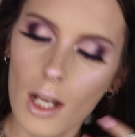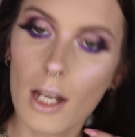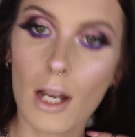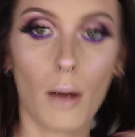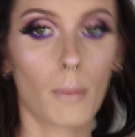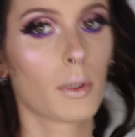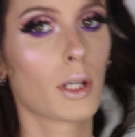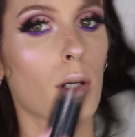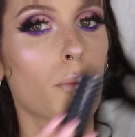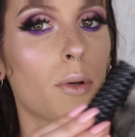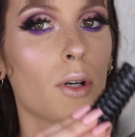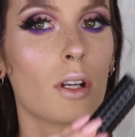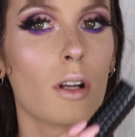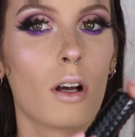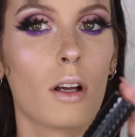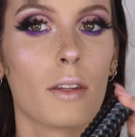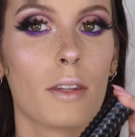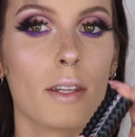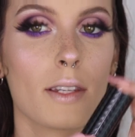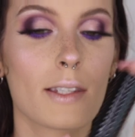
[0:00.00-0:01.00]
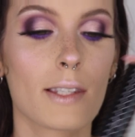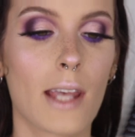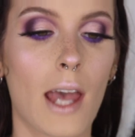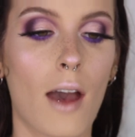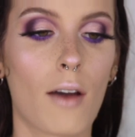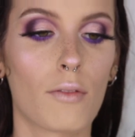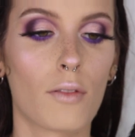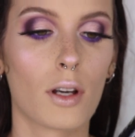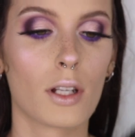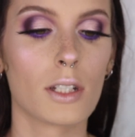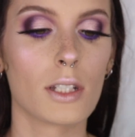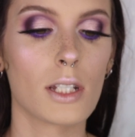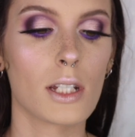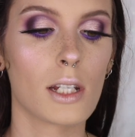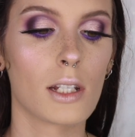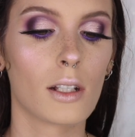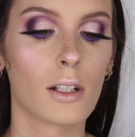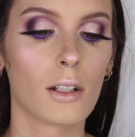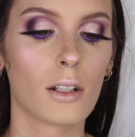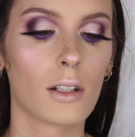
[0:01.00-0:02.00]
Now I'm going to put on this Kat Von
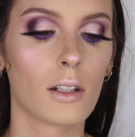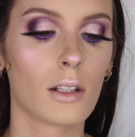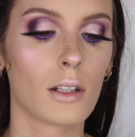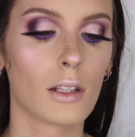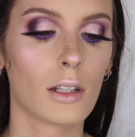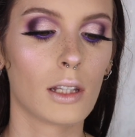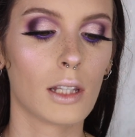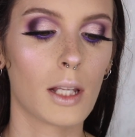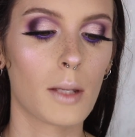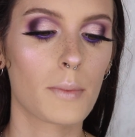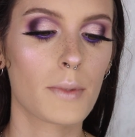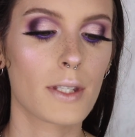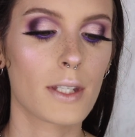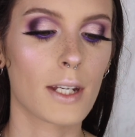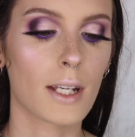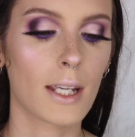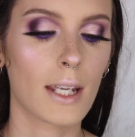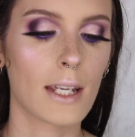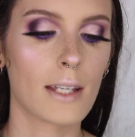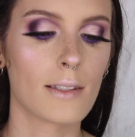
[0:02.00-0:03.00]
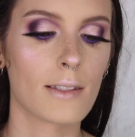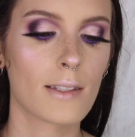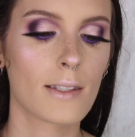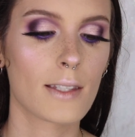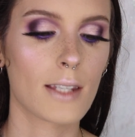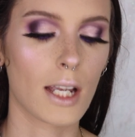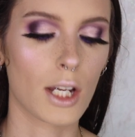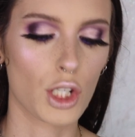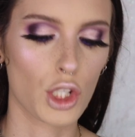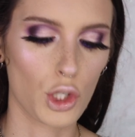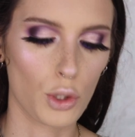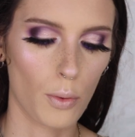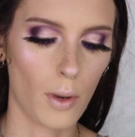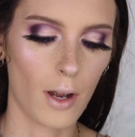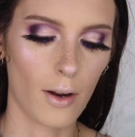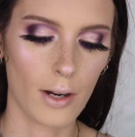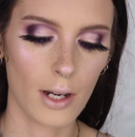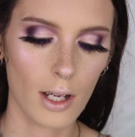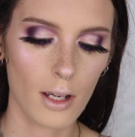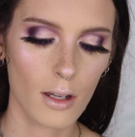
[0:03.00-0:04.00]
D lipstick in
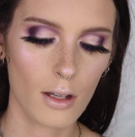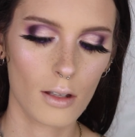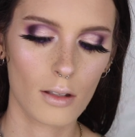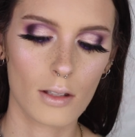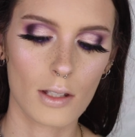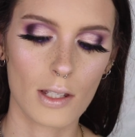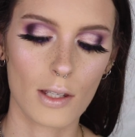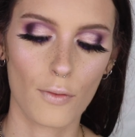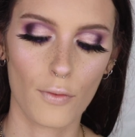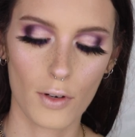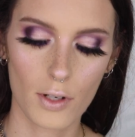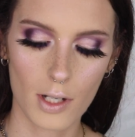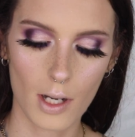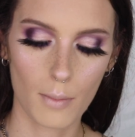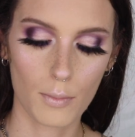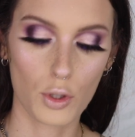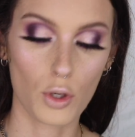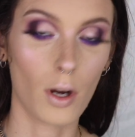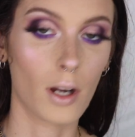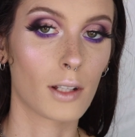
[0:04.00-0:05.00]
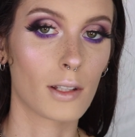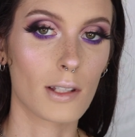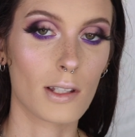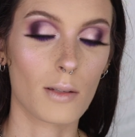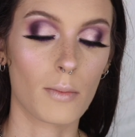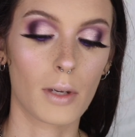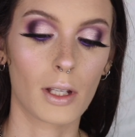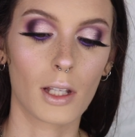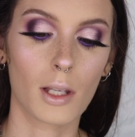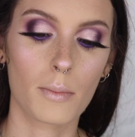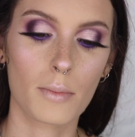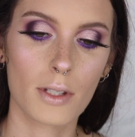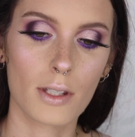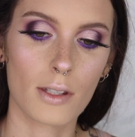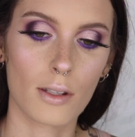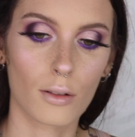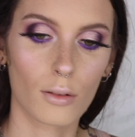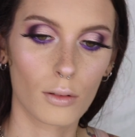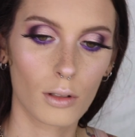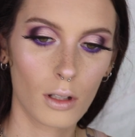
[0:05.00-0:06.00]
Sanctuary. It's the first time trying this on my lips,
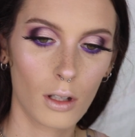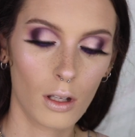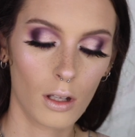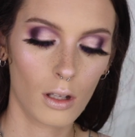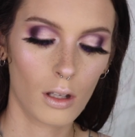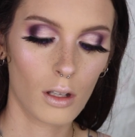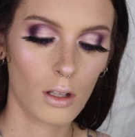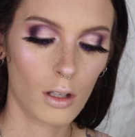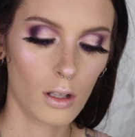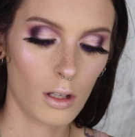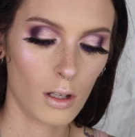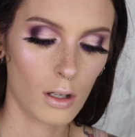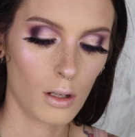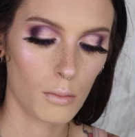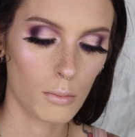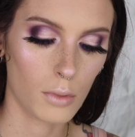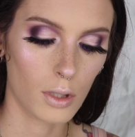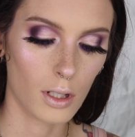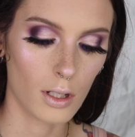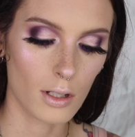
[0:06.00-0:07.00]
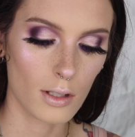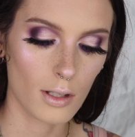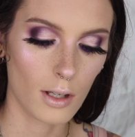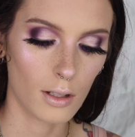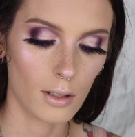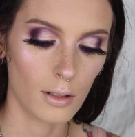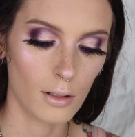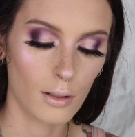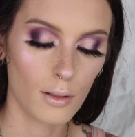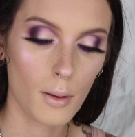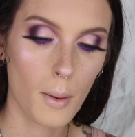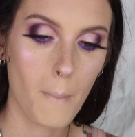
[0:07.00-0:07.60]
so pretty excited.